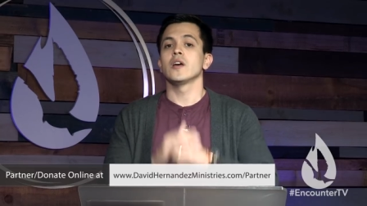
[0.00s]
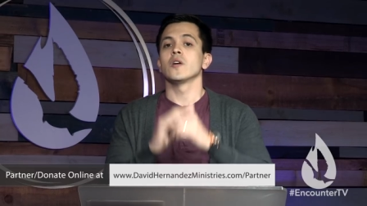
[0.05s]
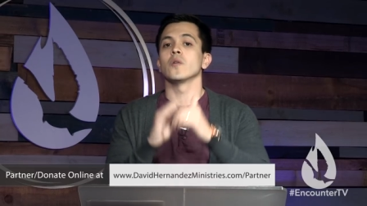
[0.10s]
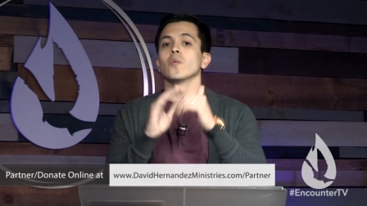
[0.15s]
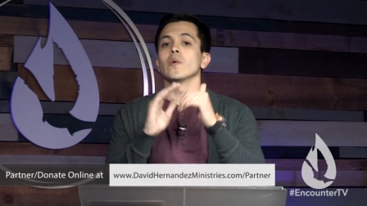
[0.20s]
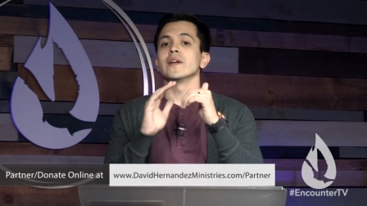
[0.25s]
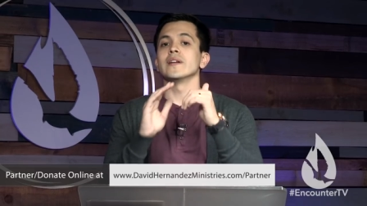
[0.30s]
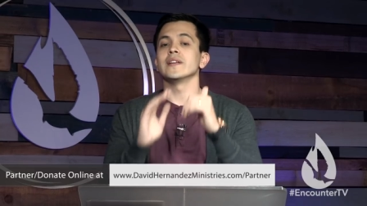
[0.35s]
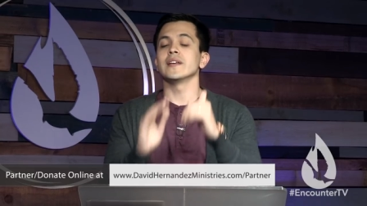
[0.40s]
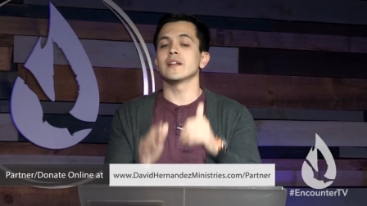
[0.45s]

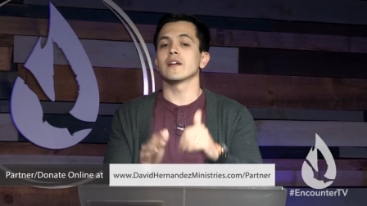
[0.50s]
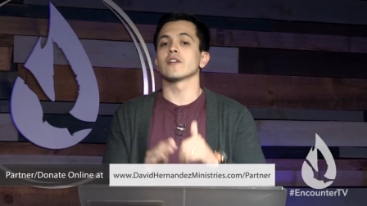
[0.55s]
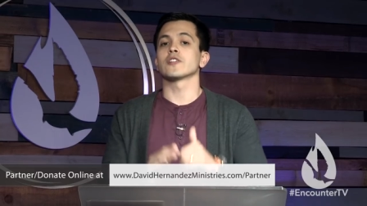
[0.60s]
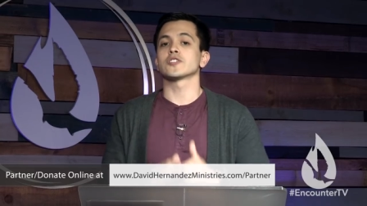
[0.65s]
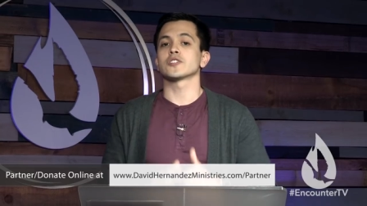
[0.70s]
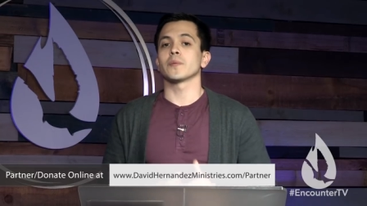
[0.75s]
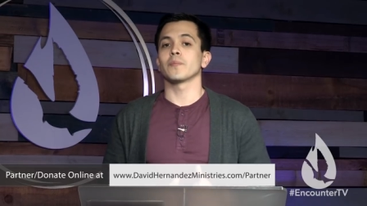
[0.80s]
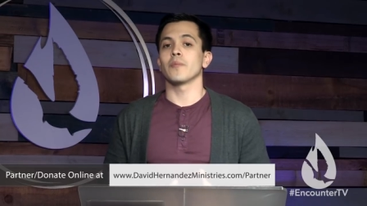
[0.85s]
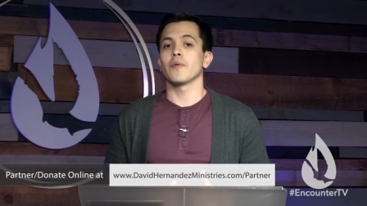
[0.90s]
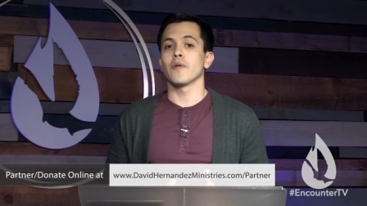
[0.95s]
We need our
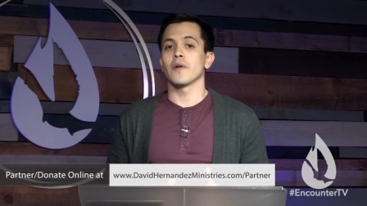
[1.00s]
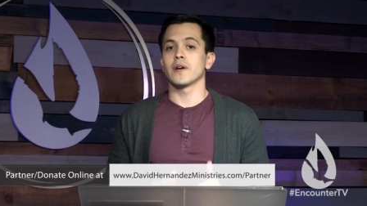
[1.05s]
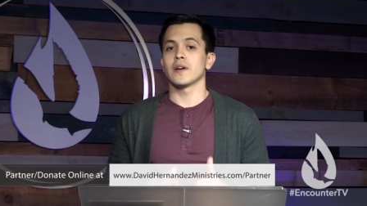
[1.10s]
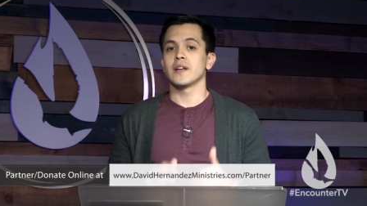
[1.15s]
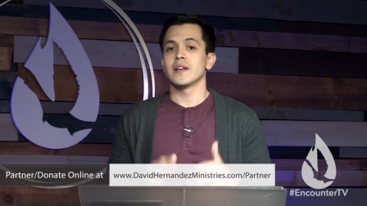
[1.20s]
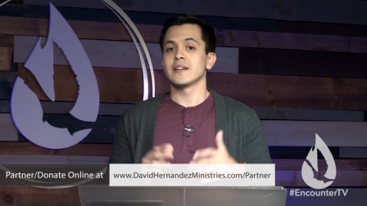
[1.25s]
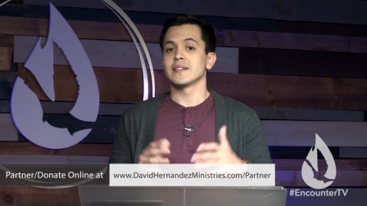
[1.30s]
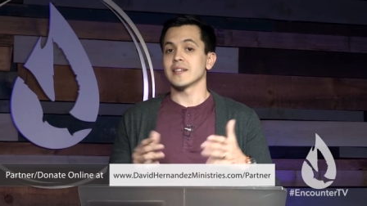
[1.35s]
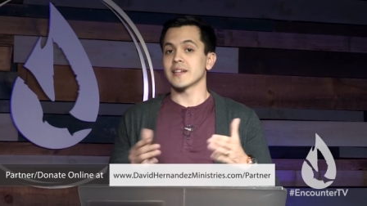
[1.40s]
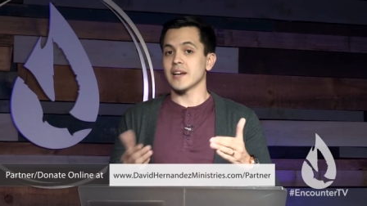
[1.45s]
support
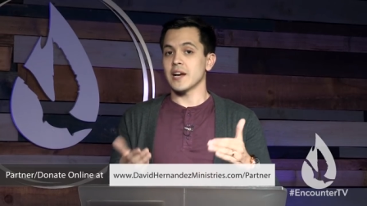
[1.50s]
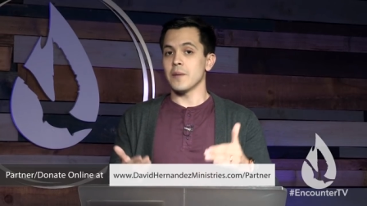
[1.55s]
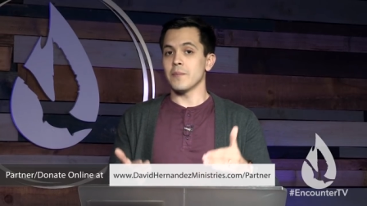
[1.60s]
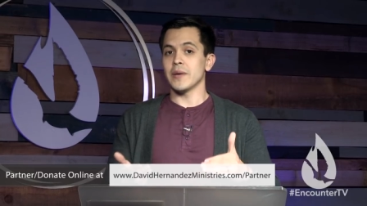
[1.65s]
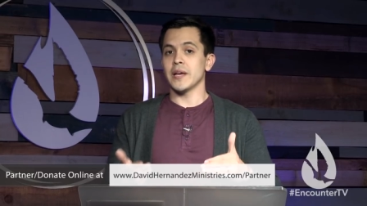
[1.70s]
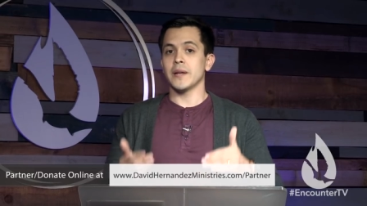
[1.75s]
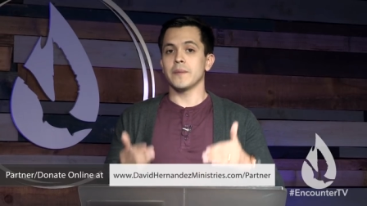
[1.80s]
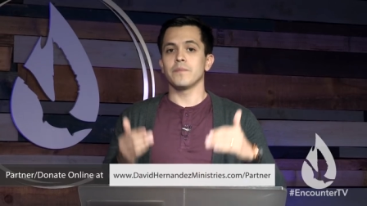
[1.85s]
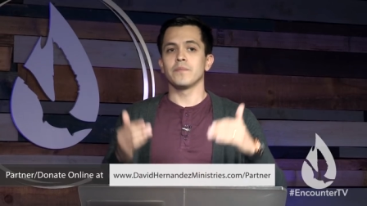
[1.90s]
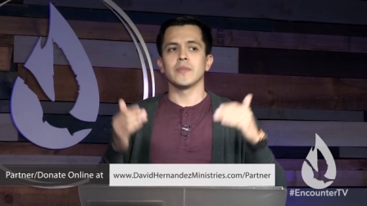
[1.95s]
to come
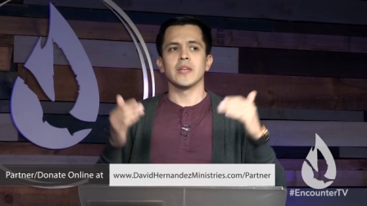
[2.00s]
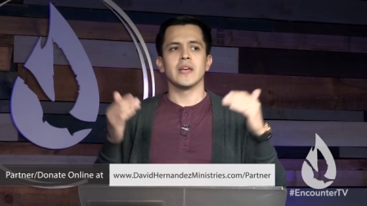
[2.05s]
in.